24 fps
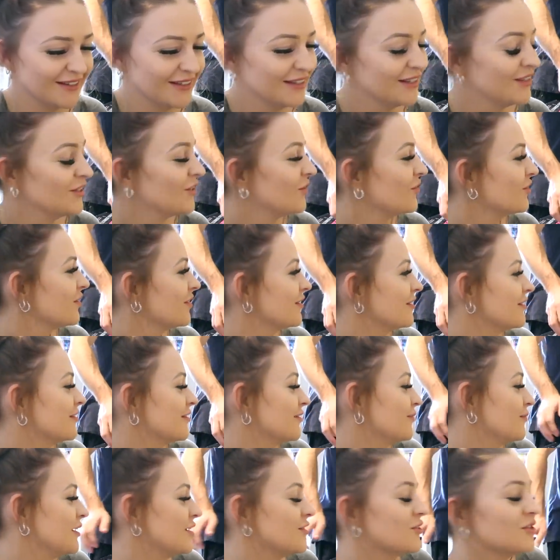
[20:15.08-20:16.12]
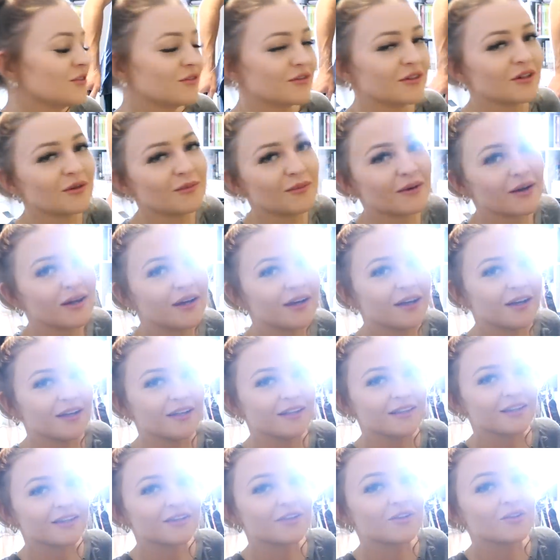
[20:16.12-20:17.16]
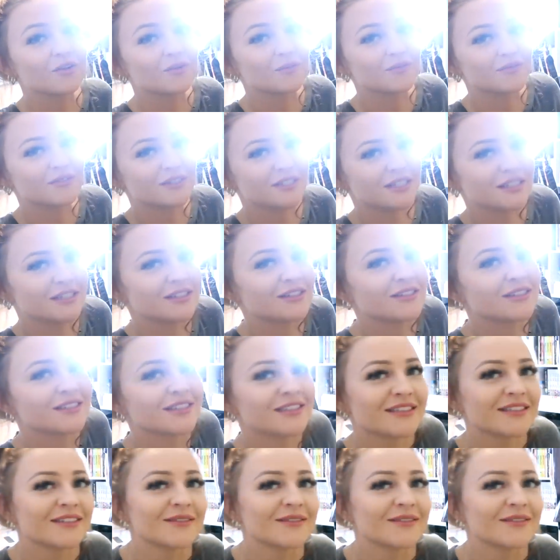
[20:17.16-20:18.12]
Nothing makes you feel better like a cup of Cheetos.